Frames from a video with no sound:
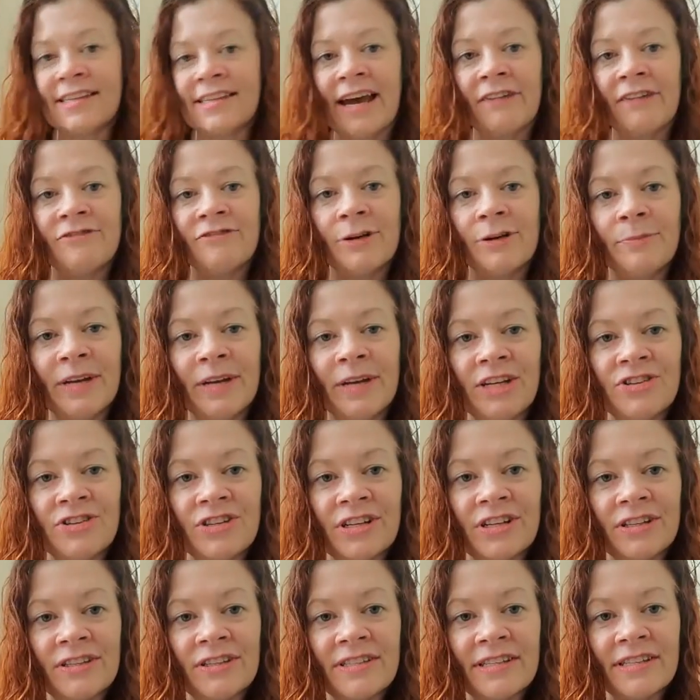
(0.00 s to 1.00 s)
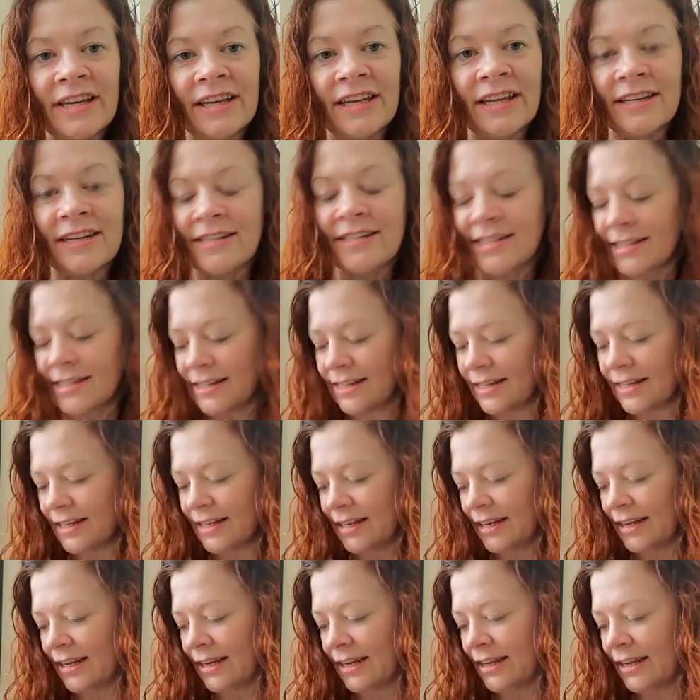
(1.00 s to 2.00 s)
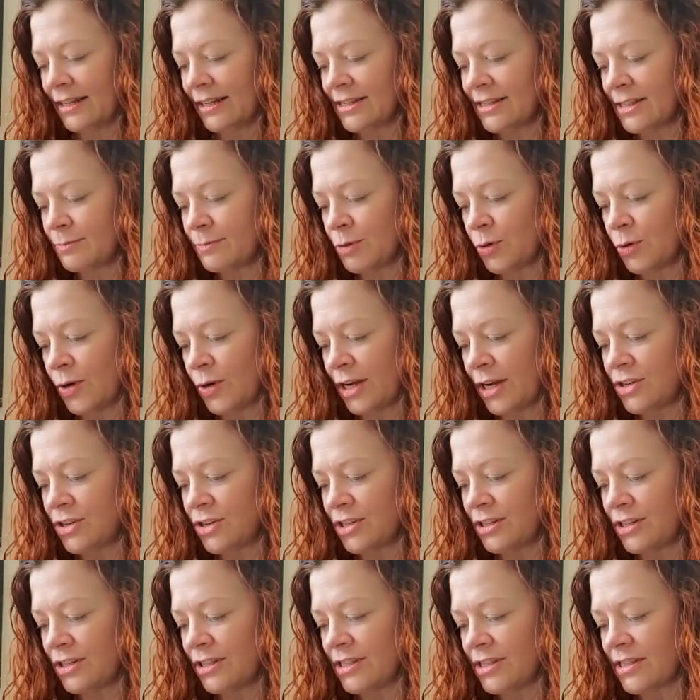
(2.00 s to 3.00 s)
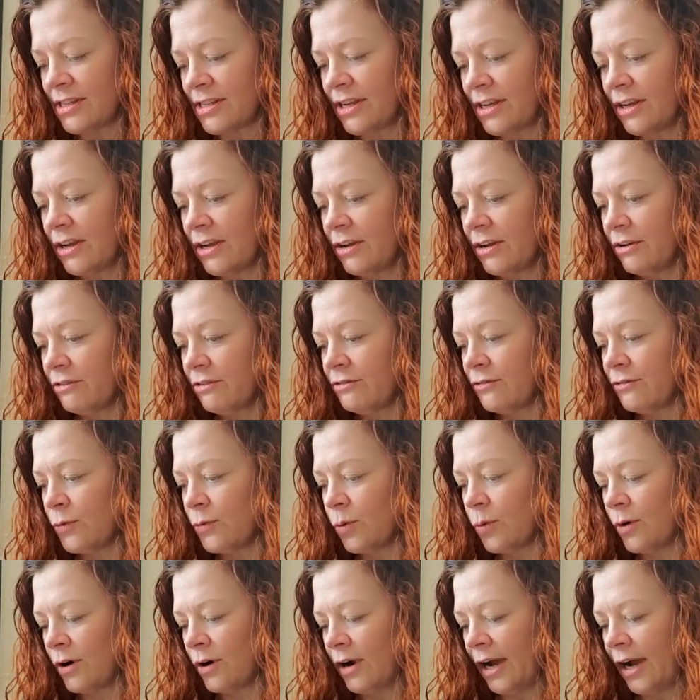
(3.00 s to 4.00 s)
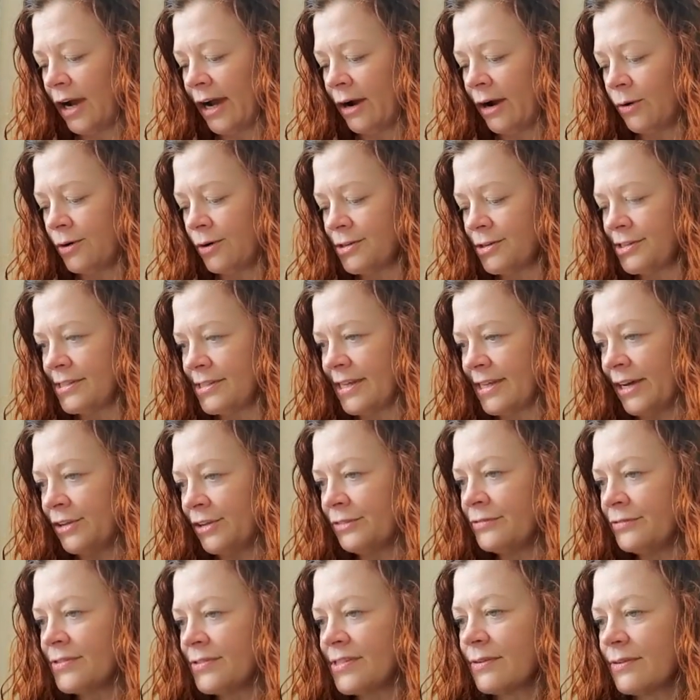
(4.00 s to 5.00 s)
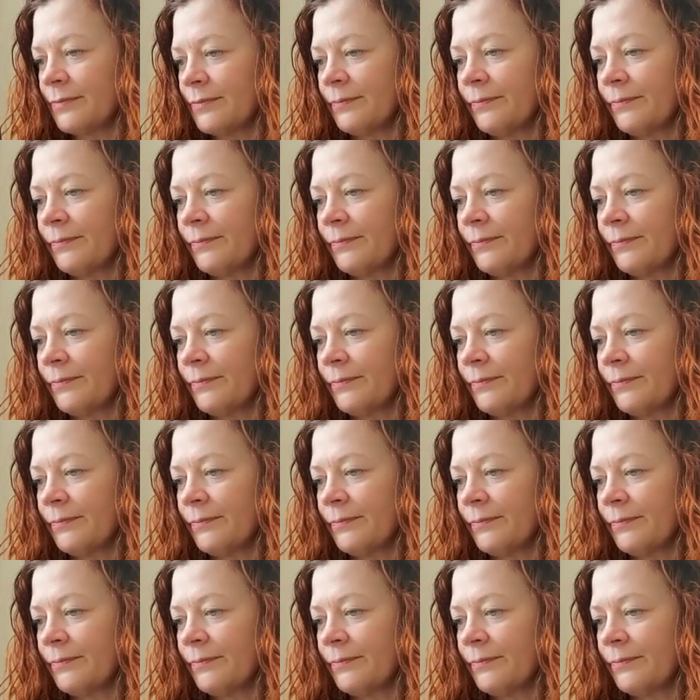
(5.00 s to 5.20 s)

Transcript: affirmations and inspirations for ourselves.